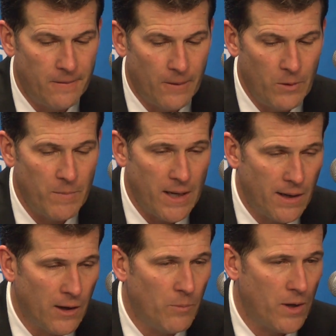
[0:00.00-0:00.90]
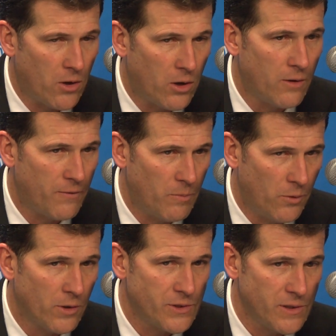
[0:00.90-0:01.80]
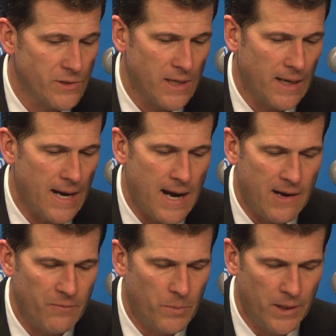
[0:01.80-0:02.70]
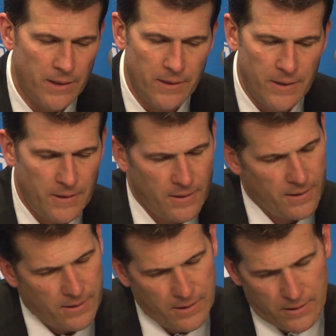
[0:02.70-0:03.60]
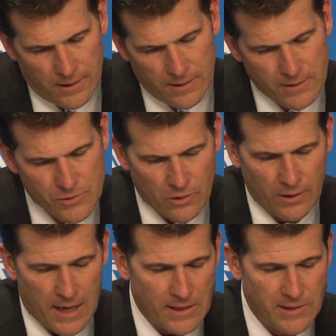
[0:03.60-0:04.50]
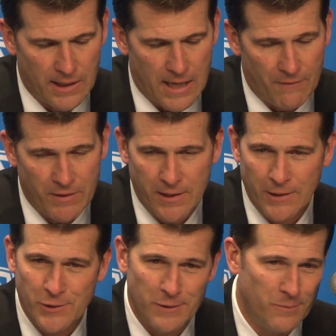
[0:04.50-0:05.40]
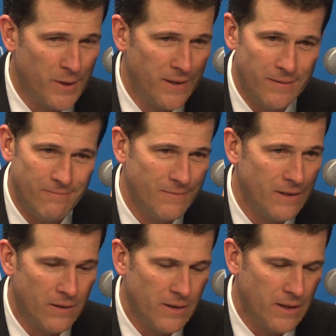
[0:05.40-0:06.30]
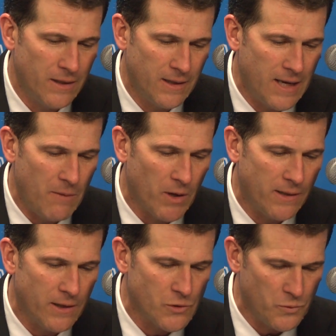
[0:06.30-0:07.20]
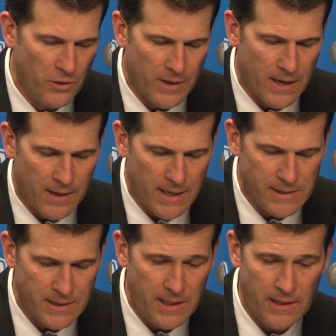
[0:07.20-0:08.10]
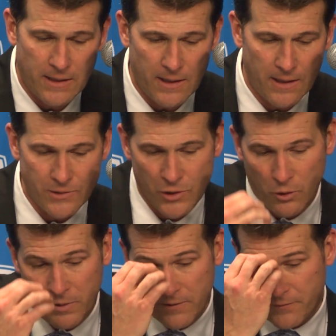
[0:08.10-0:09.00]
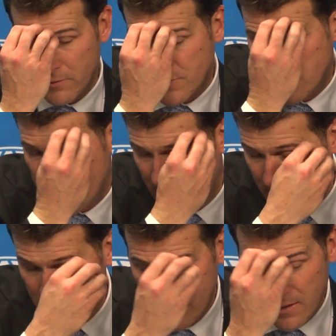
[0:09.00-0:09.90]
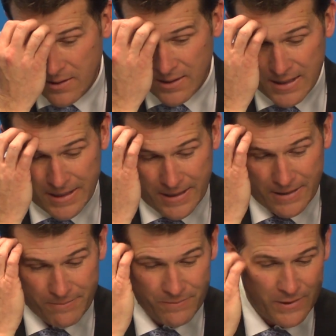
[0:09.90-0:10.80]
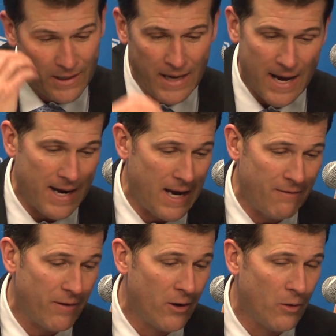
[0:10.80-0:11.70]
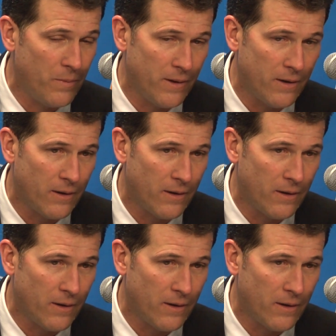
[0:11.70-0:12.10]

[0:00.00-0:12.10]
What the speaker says: We made it a little bit harder for Brooks in the second half. But, you know, certain guys get a lot of attention. But, you know, a game like this, when you're down 19, and Zoe would be the first to tell you, you got to have help. And